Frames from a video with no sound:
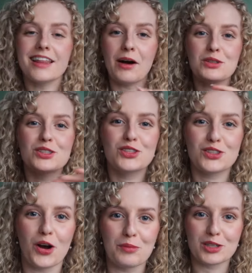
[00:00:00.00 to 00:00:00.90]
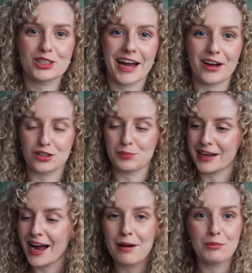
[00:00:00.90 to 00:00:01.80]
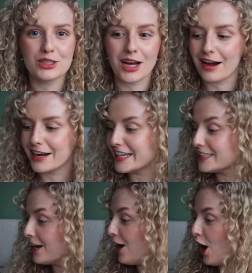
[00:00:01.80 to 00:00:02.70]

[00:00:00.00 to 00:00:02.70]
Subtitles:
That was so much chaos. My camera died.